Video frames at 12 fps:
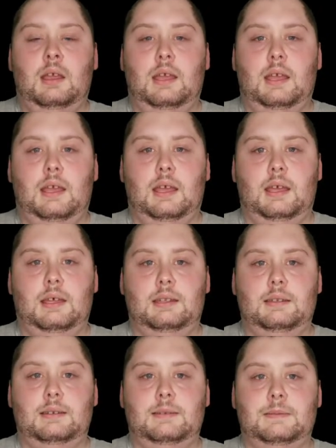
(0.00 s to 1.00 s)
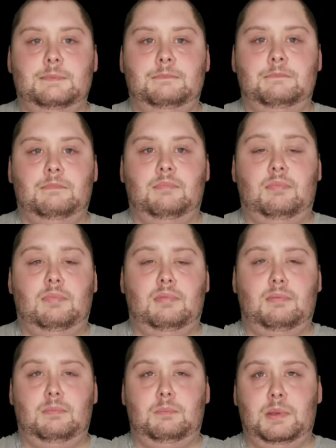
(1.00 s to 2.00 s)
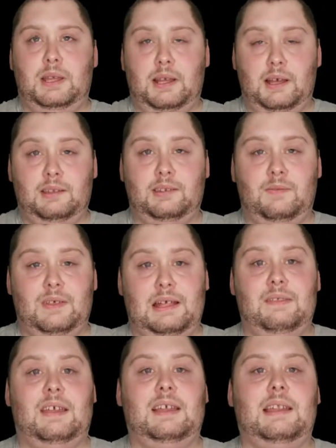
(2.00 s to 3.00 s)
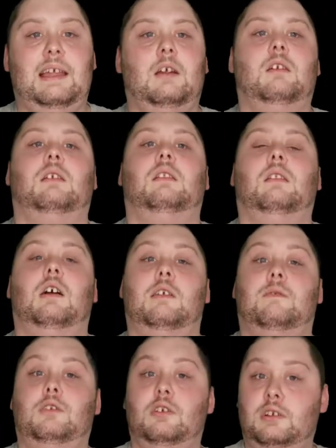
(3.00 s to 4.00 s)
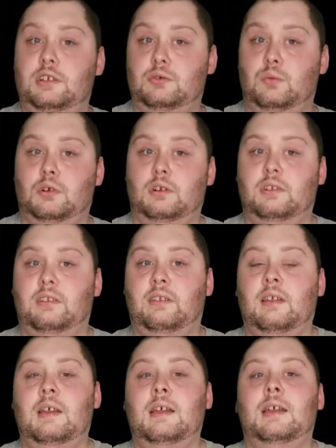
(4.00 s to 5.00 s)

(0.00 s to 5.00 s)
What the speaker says: and because of that they inherited a lot of Turkish words,